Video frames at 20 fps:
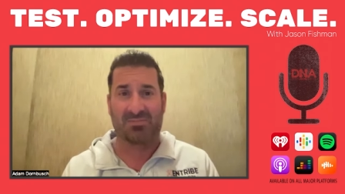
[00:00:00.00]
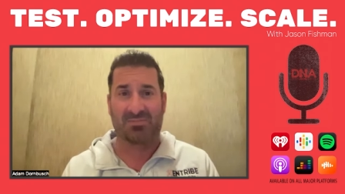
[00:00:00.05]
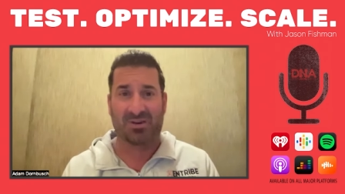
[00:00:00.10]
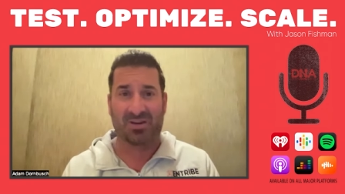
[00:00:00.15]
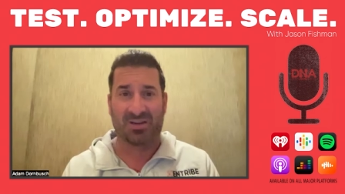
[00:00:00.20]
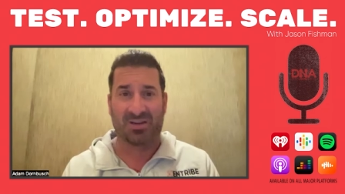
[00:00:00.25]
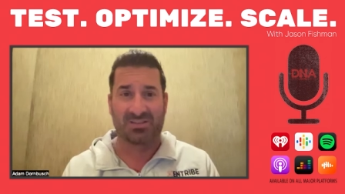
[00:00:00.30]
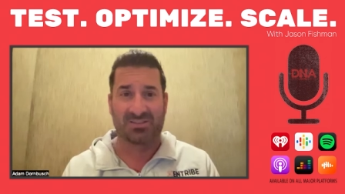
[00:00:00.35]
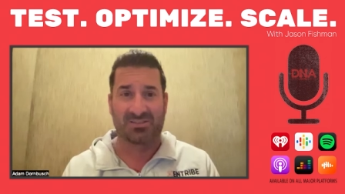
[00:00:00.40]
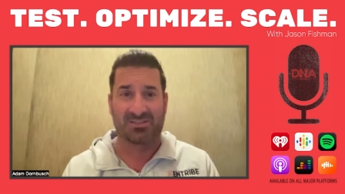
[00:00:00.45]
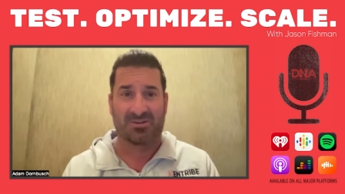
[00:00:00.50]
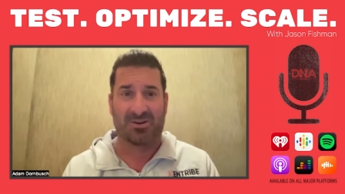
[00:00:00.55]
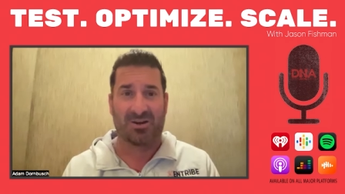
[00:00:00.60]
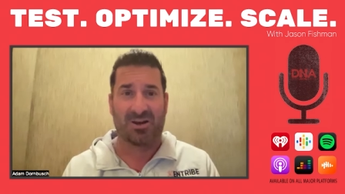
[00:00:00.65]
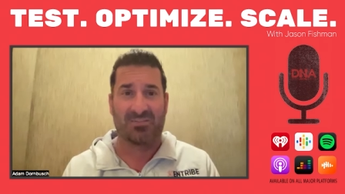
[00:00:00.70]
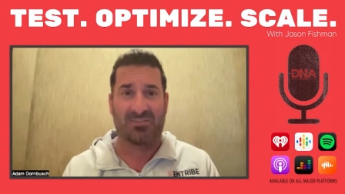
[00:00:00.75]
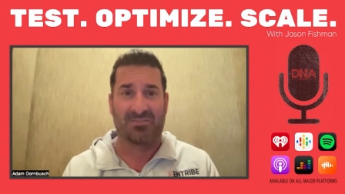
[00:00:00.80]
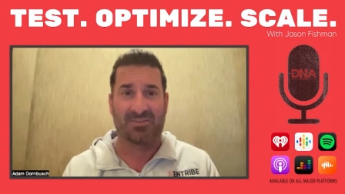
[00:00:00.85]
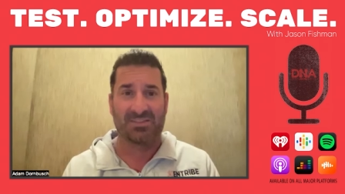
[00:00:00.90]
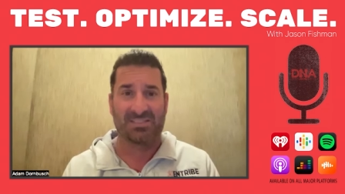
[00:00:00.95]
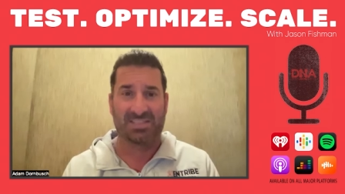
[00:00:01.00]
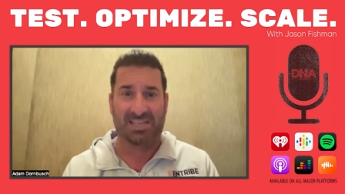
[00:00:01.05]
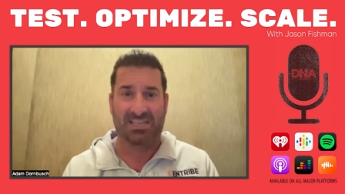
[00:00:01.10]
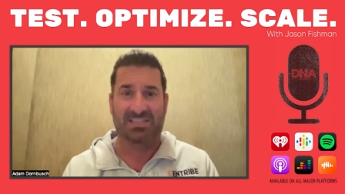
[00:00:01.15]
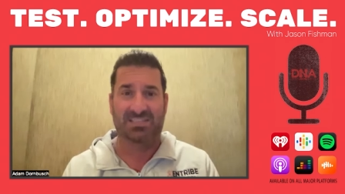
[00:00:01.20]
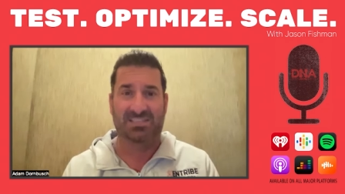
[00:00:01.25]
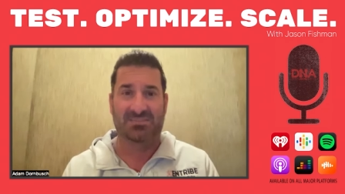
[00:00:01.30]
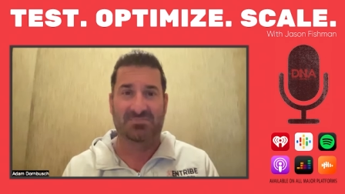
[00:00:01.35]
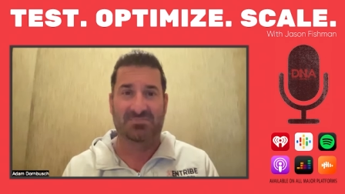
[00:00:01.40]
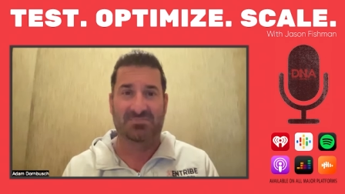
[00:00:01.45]
Brands are often
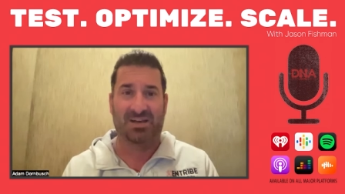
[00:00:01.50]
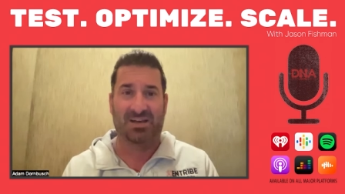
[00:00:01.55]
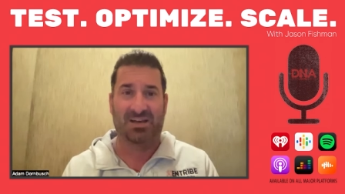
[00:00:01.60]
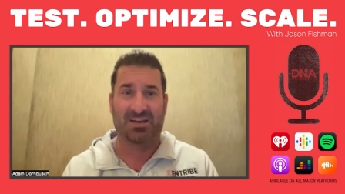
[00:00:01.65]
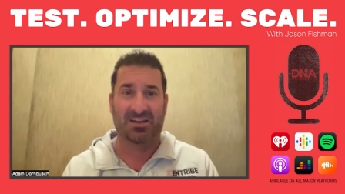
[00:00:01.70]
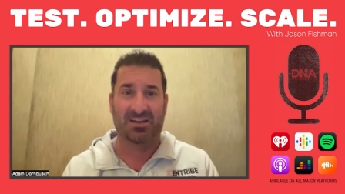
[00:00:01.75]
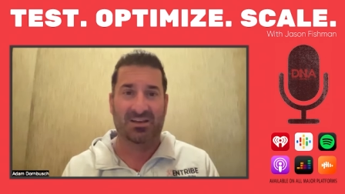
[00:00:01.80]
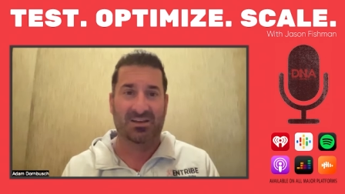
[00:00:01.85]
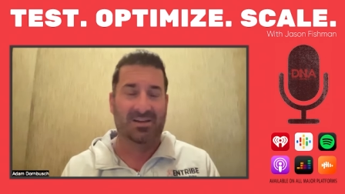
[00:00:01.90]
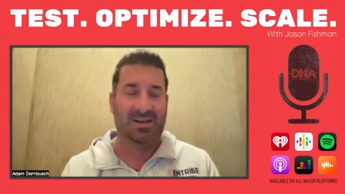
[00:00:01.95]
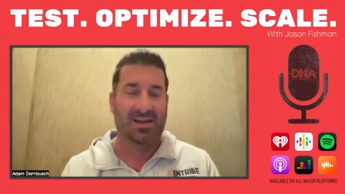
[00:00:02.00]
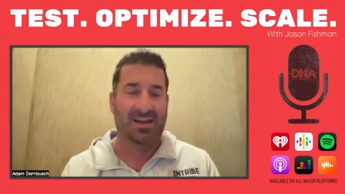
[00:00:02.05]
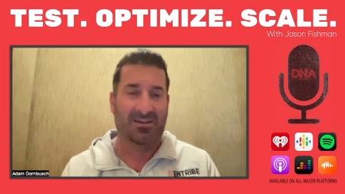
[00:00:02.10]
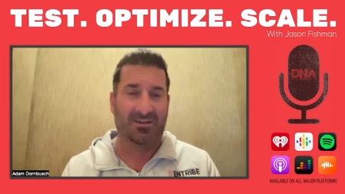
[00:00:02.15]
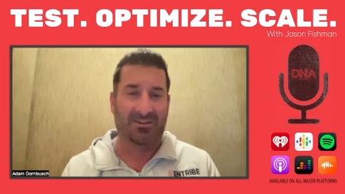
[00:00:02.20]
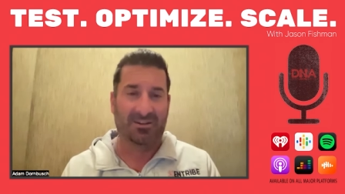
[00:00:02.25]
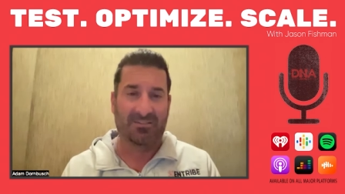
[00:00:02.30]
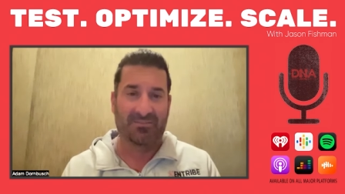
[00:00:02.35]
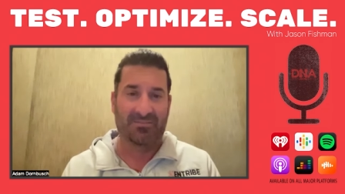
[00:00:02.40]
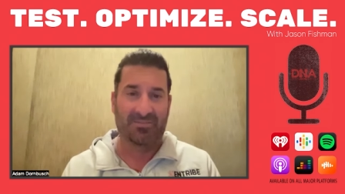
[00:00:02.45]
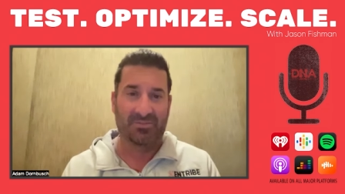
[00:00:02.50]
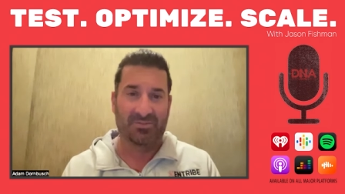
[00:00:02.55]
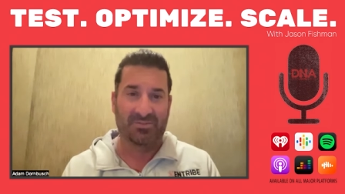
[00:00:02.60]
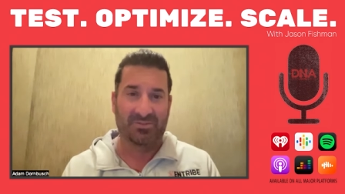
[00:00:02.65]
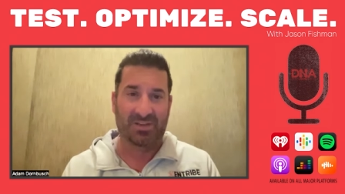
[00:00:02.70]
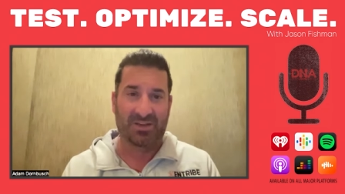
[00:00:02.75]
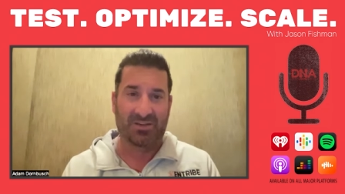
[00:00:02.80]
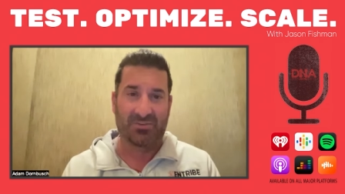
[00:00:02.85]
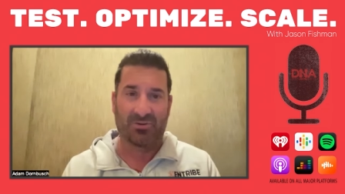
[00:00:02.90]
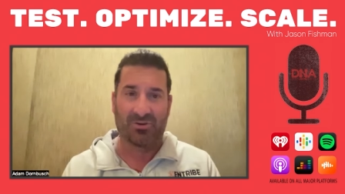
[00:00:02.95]
tainted by hiring an influencer
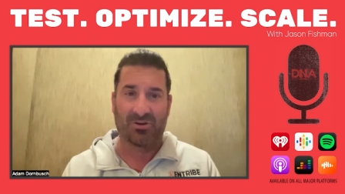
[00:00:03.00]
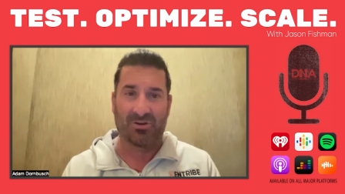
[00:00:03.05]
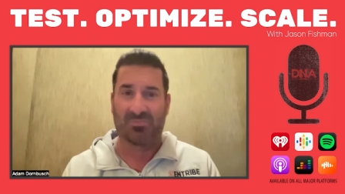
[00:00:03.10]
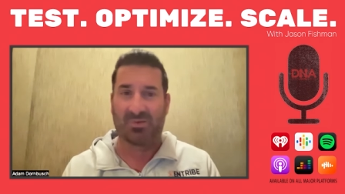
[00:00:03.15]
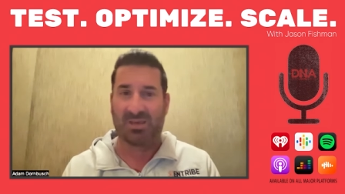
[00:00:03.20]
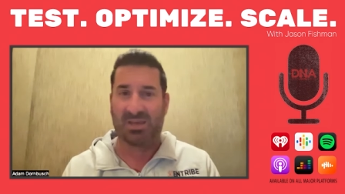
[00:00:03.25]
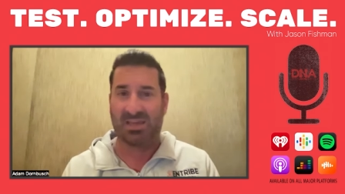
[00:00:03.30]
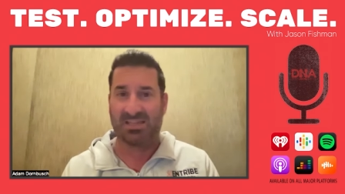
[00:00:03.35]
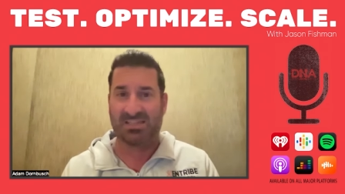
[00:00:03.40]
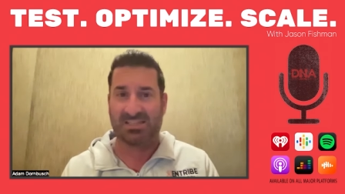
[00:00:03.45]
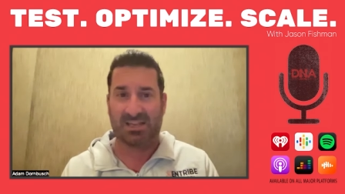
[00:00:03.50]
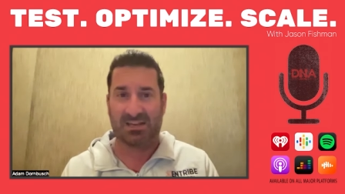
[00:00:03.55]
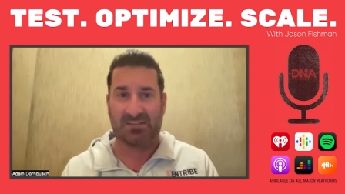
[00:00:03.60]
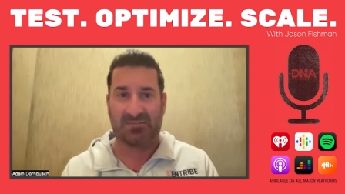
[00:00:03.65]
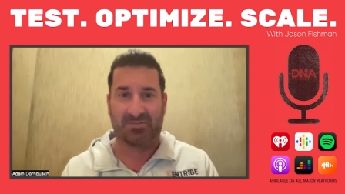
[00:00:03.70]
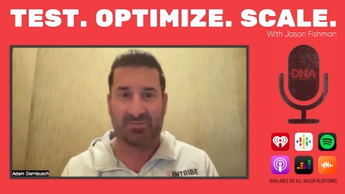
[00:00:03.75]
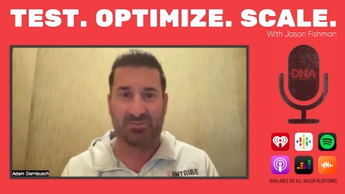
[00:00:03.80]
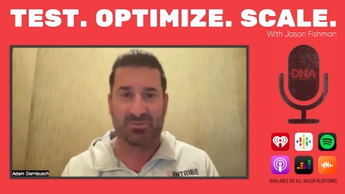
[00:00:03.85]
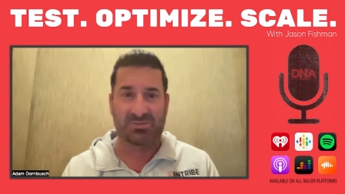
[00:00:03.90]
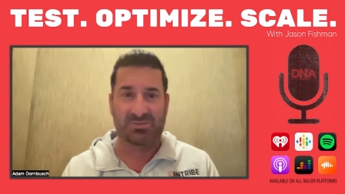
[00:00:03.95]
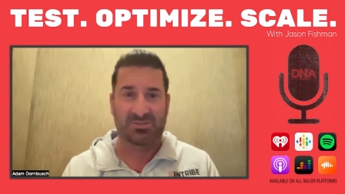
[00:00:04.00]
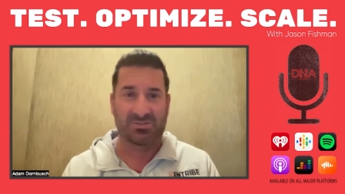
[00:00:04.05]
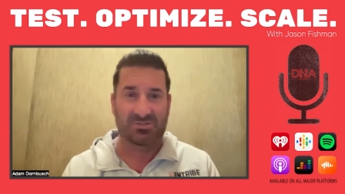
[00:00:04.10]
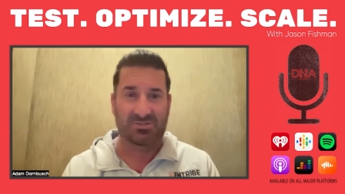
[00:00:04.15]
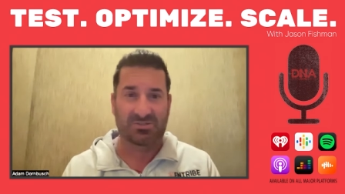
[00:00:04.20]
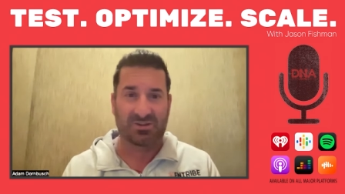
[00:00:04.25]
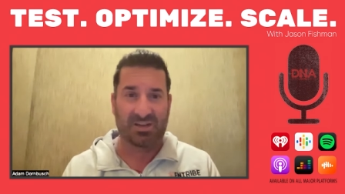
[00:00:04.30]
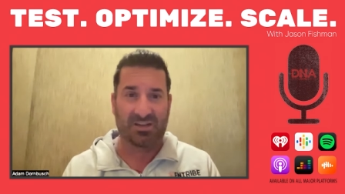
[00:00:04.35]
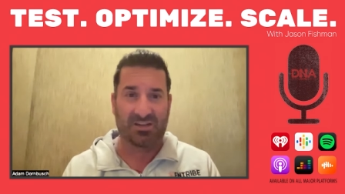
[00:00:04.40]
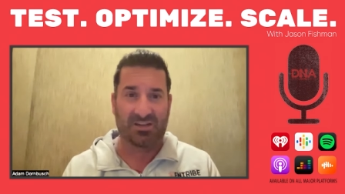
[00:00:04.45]
network, paying 10 influencers to
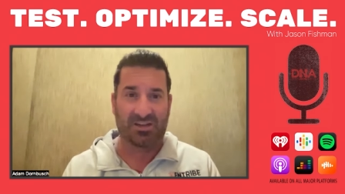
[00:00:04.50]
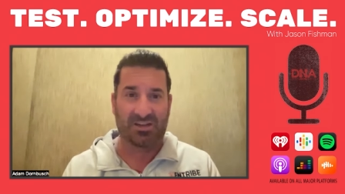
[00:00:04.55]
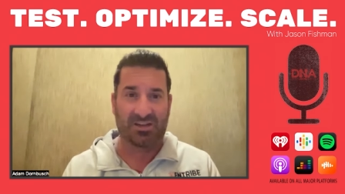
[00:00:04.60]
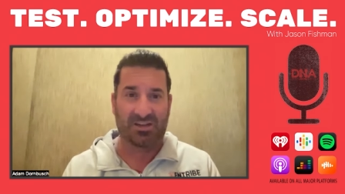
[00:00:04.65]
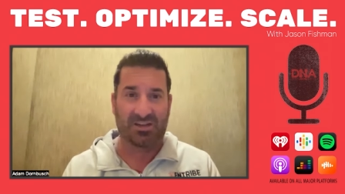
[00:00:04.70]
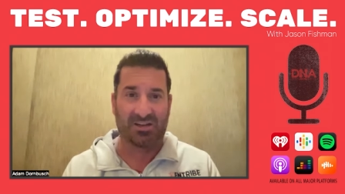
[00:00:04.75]
create content